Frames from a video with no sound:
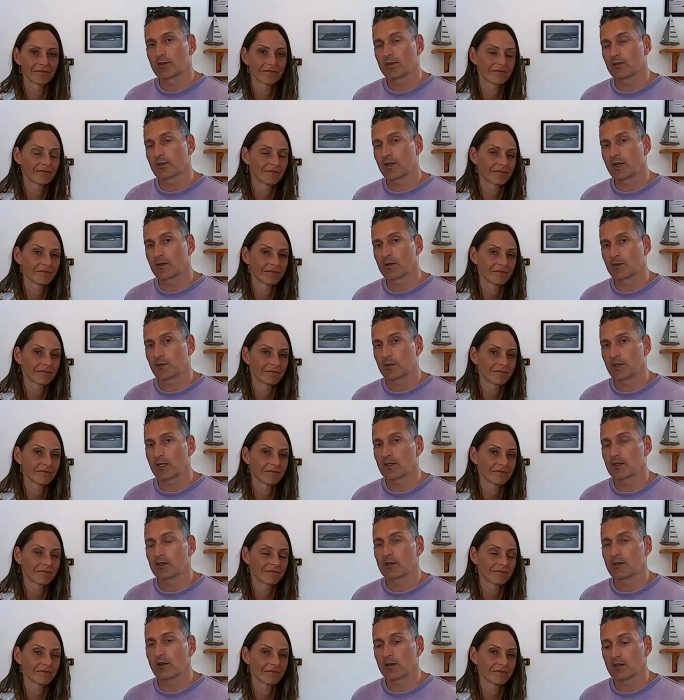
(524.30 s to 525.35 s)
Speaker 1: your
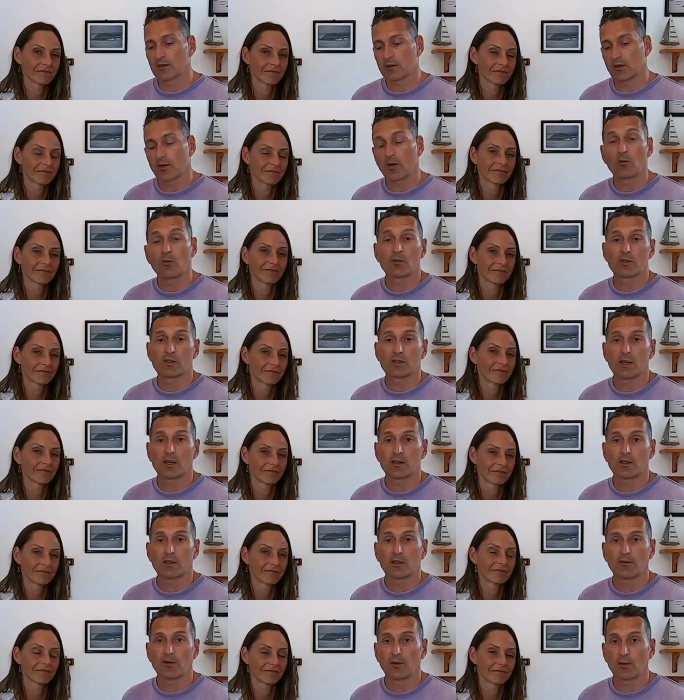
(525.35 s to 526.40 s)
transportation costs to almost nothing
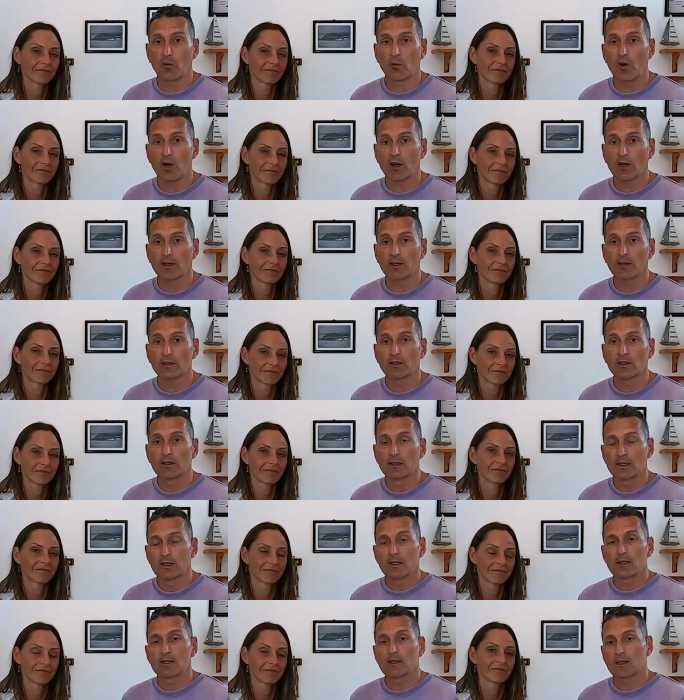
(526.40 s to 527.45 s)
if you're walking
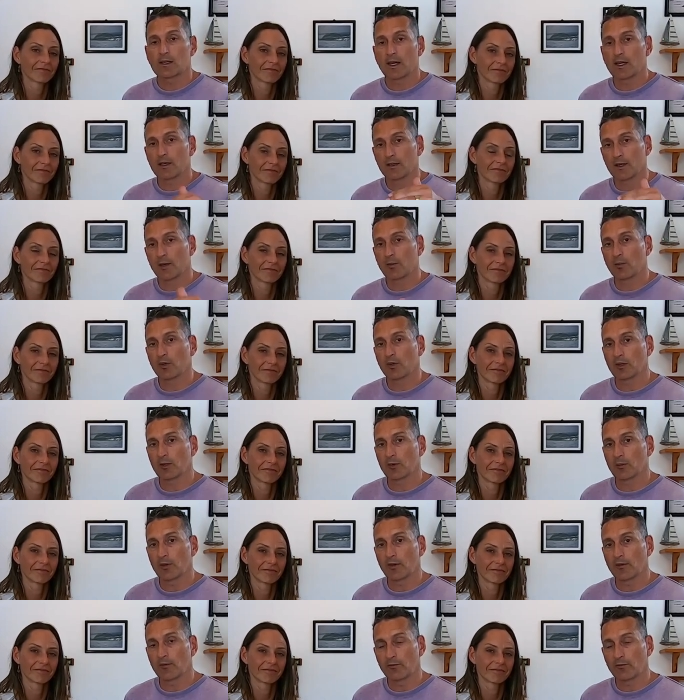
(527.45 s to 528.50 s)
scale it up a little
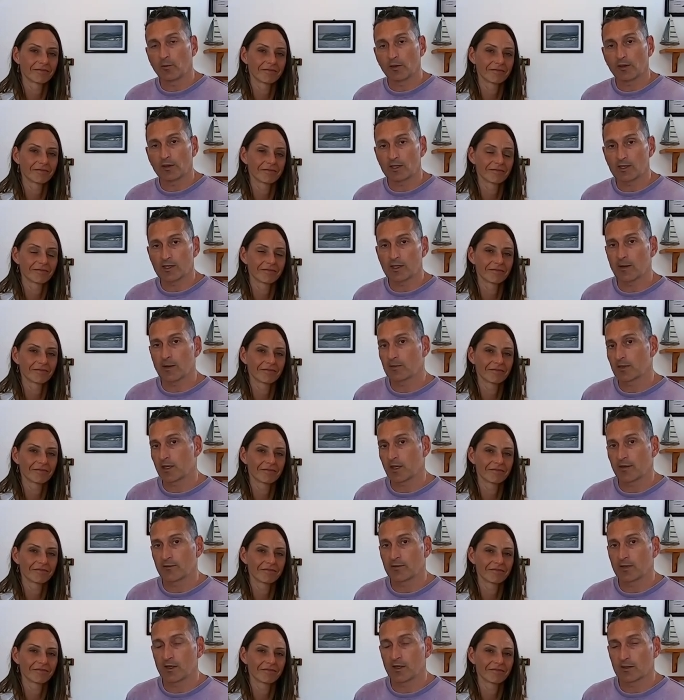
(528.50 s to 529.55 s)
bit with the steps that
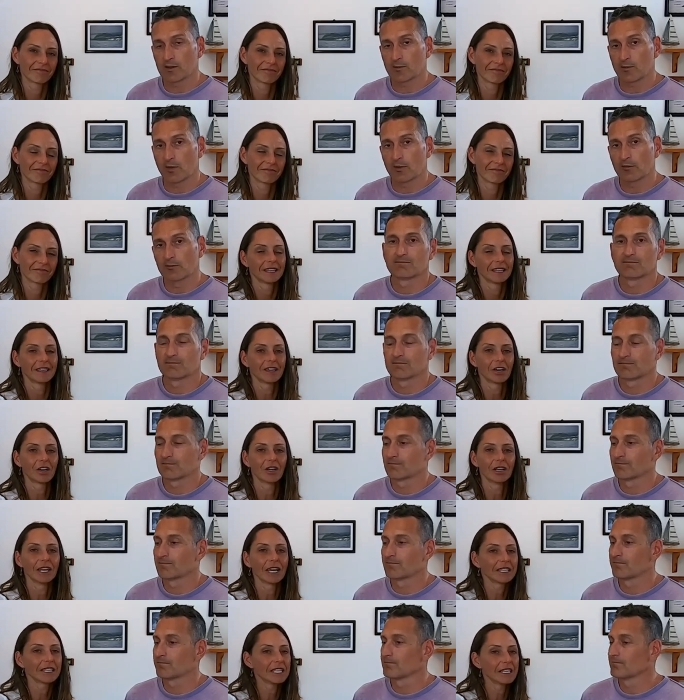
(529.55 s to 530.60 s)
I've talked about.
Speaker 2: The
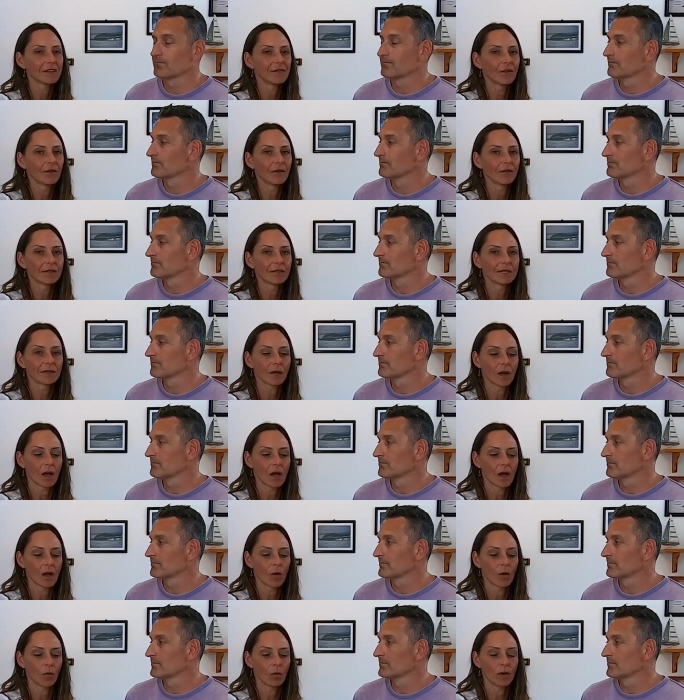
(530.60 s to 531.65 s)
colectivos,
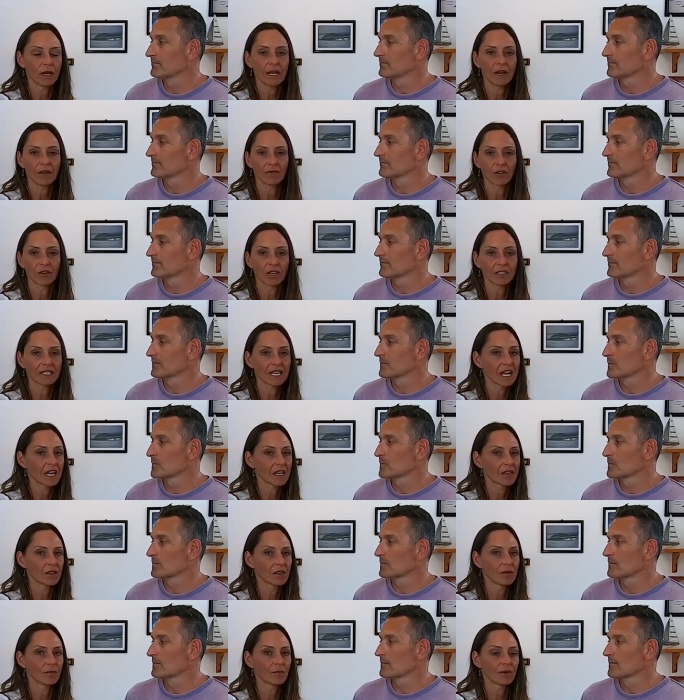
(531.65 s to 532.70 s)
uh, we have not taken
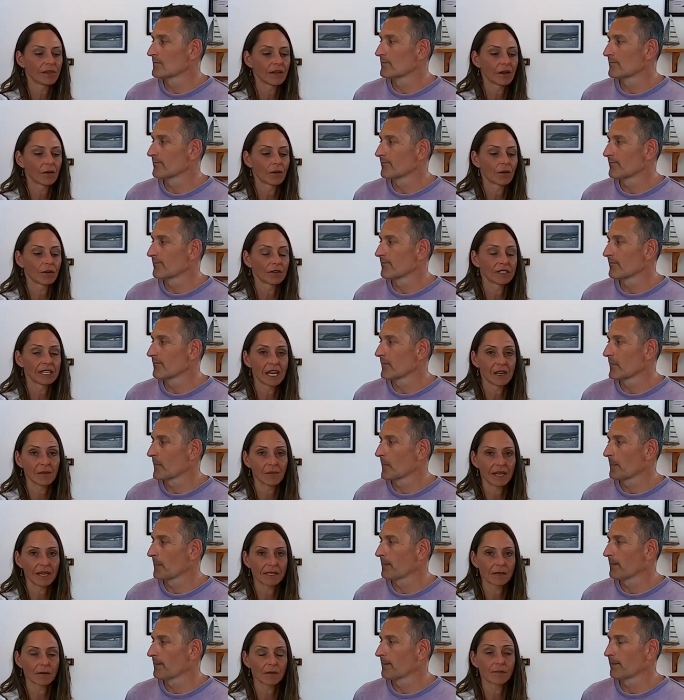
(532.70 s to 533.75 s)
them, but they're 10
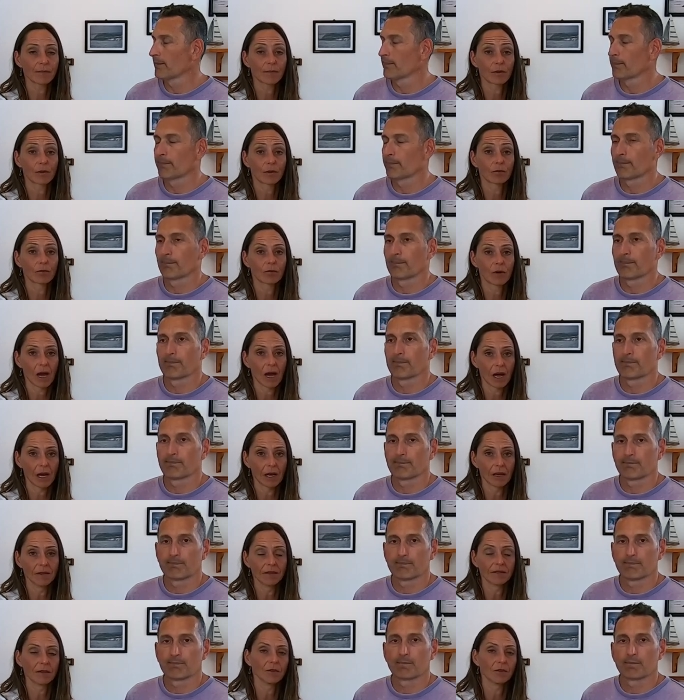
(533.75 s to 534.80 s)
pesos per
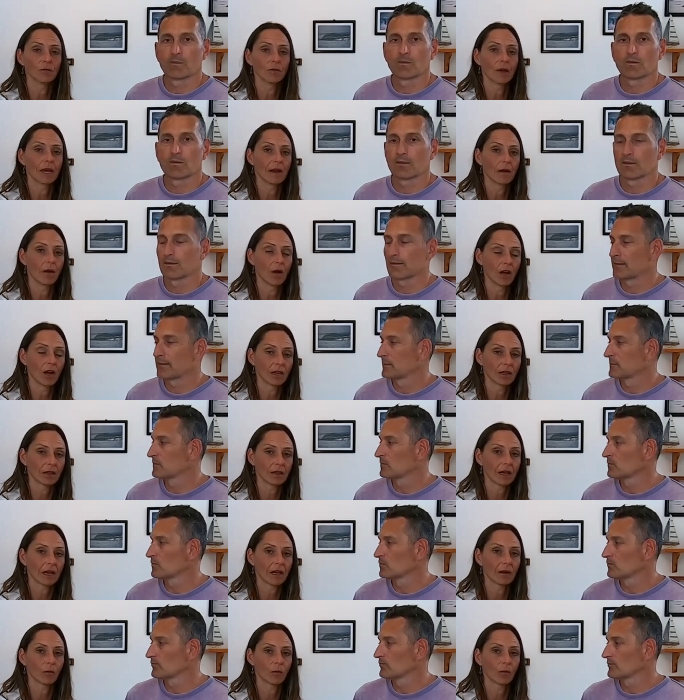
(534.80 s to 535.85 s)
ride. So you get on at